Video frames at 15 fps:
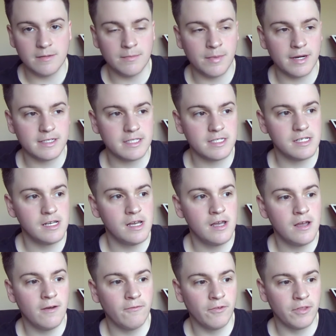but
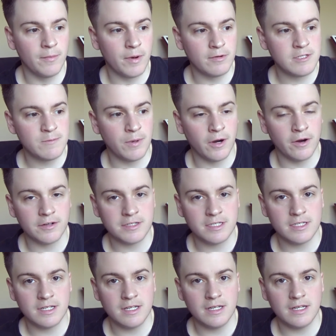for the most
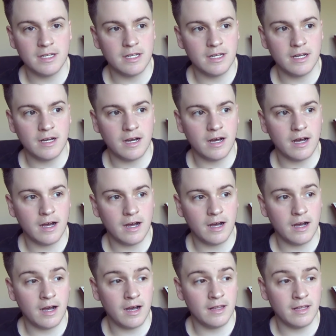part,
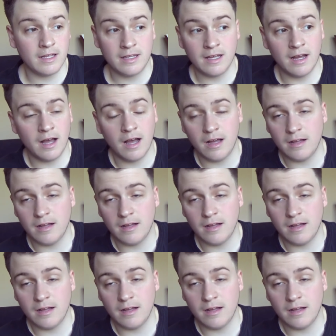like,